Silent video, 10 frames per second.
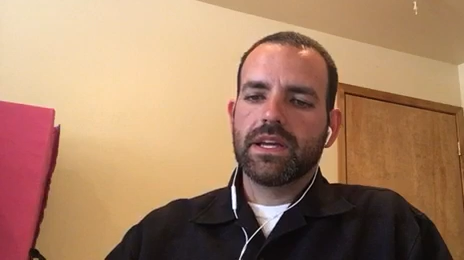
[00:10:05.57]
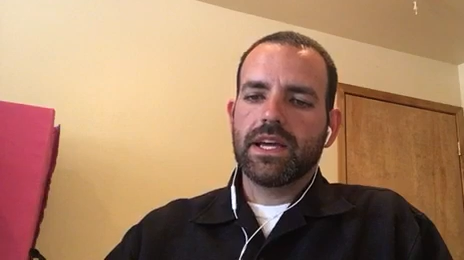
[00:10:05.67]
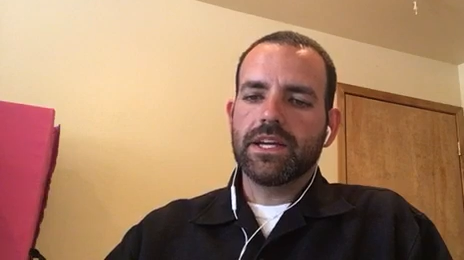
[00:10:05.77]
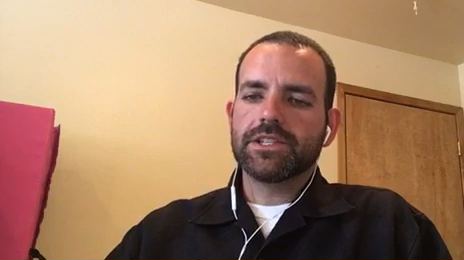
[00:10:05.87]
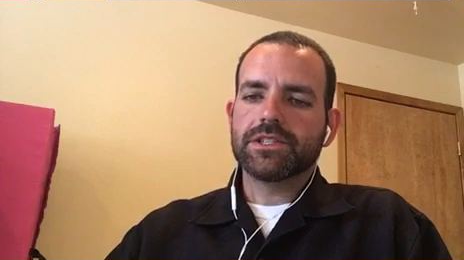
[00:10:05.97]

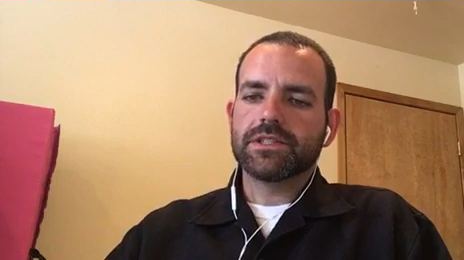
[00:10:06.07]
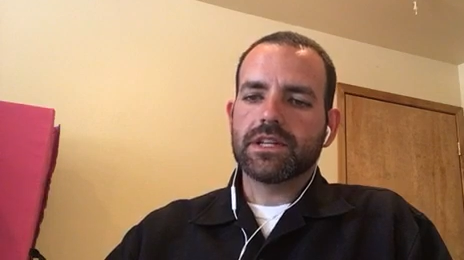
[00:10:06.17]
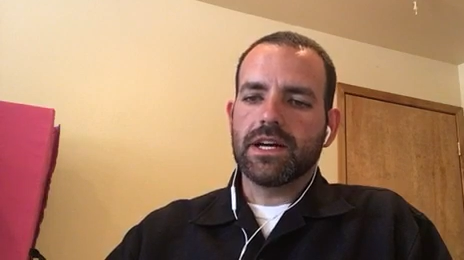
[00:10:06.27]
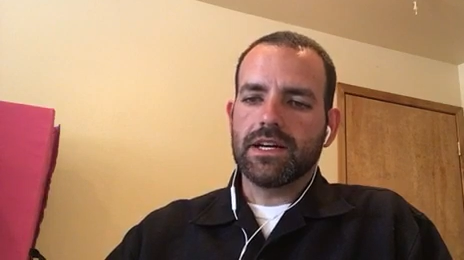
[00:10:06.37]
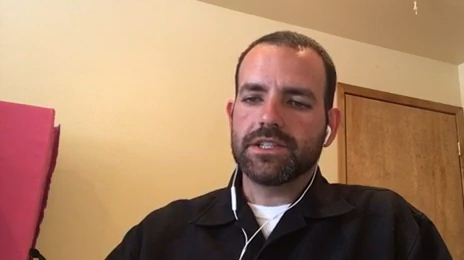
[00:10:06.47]
ancient
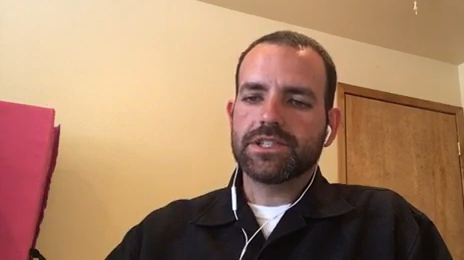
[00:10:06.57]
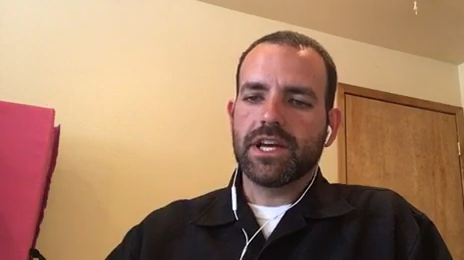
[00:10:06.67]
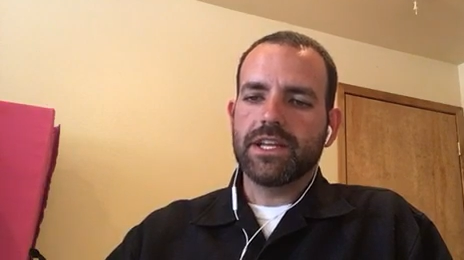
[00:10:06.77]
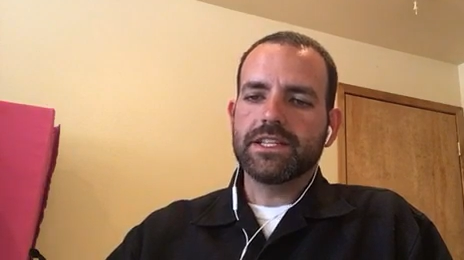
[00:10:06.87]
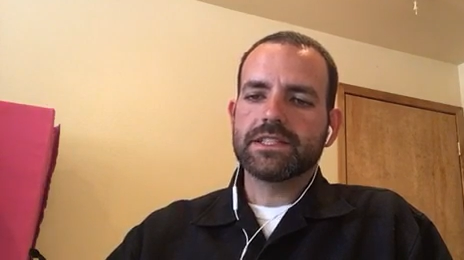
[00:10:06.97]

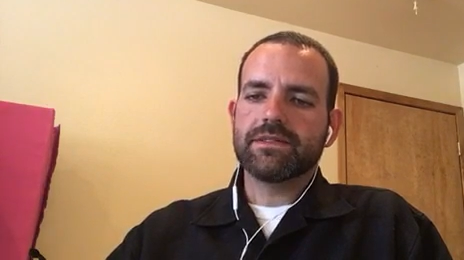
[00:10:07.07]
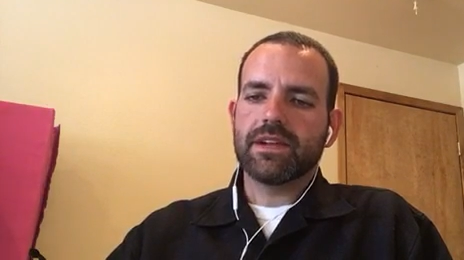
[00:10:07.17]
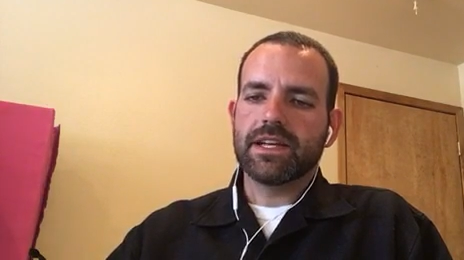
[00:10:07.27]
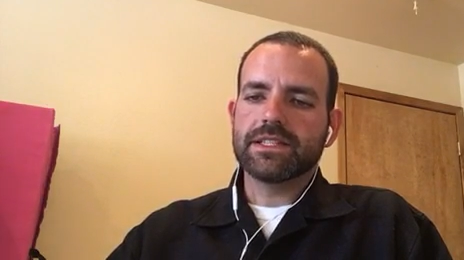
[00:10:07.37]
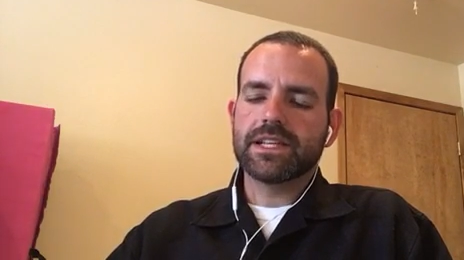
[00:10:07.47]
Chinese
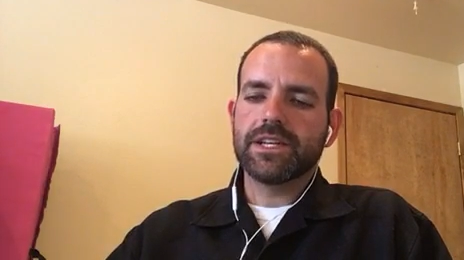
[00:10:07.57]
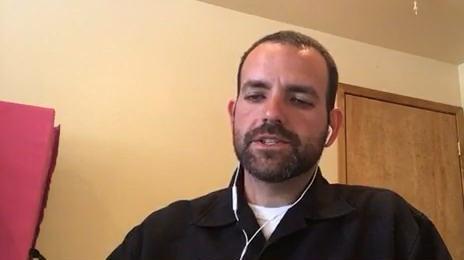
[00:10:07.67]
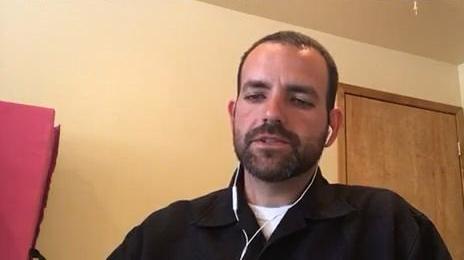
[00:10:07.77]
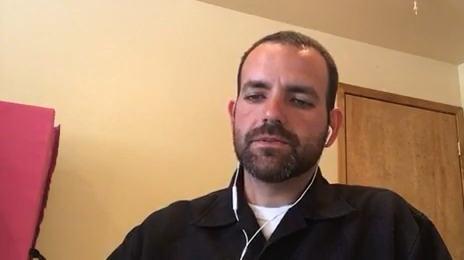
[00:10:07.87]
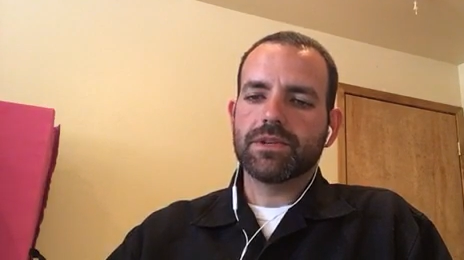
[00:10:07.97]

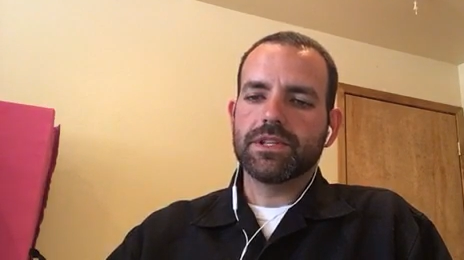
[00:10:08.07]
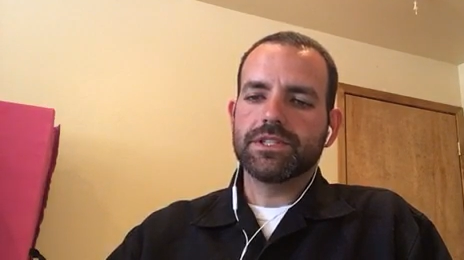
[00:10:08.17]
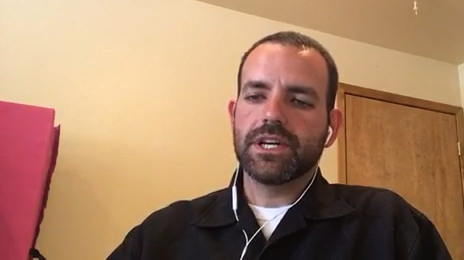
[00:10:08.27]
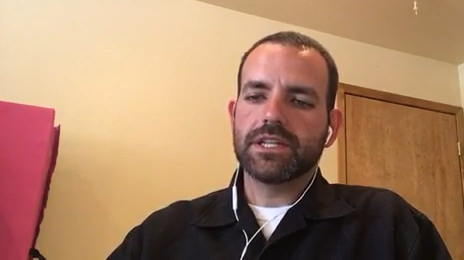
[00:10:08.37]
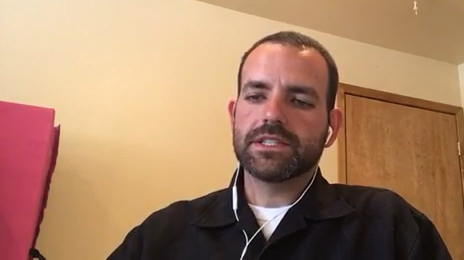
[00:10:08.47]
civilization with the
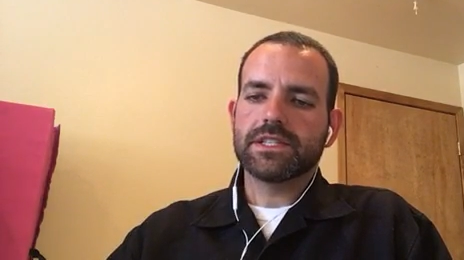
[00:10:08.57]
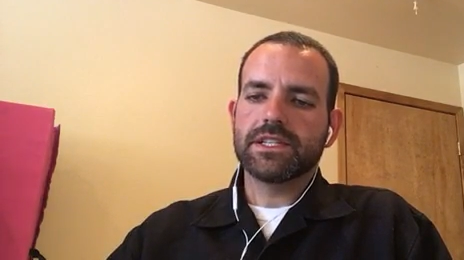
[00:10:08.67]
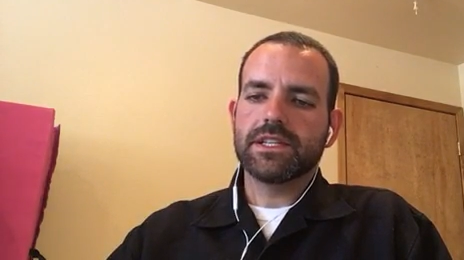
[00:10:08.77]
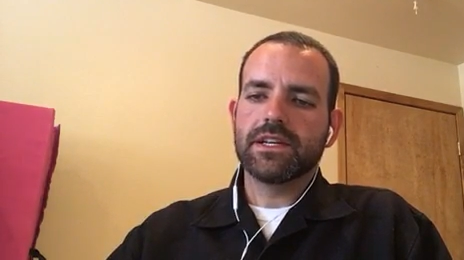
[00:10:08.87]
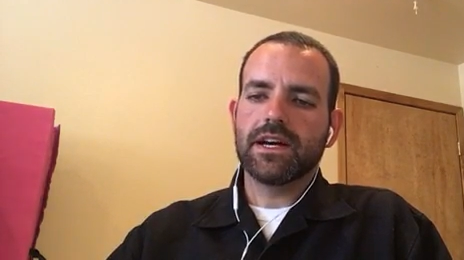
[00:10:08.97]

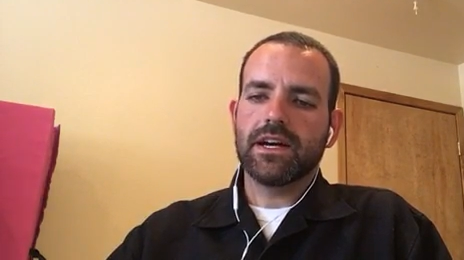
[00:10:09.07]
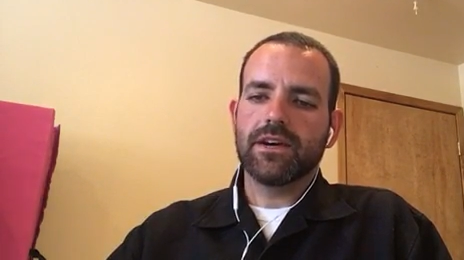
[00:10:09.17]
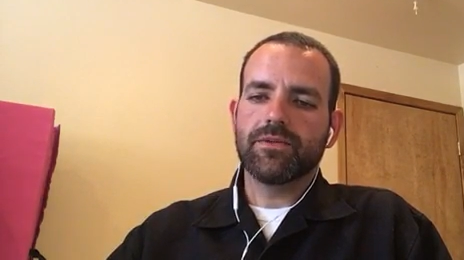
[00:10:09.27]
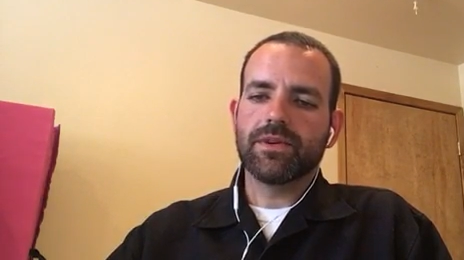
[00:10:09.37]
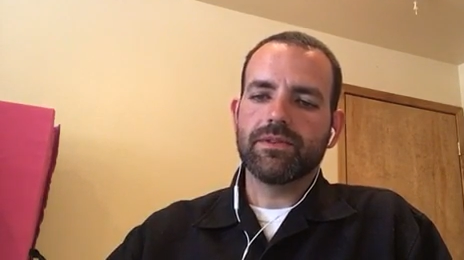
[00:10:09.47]
Jiangxin
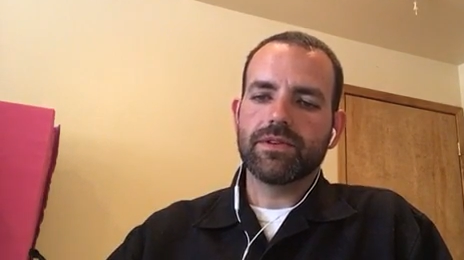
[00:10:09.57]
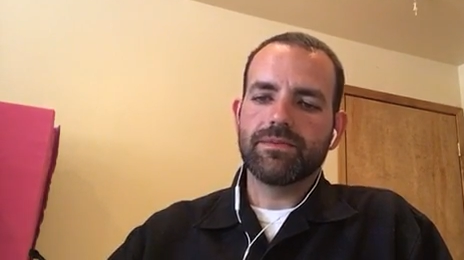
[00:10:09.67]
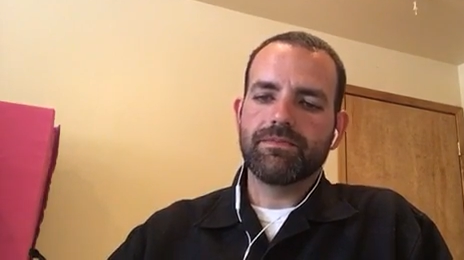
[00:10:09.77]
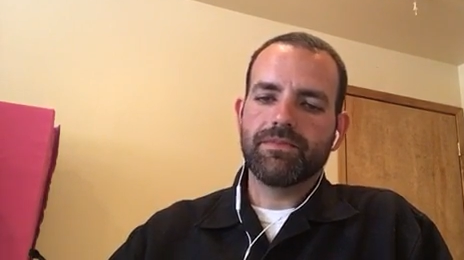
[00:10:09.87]
River,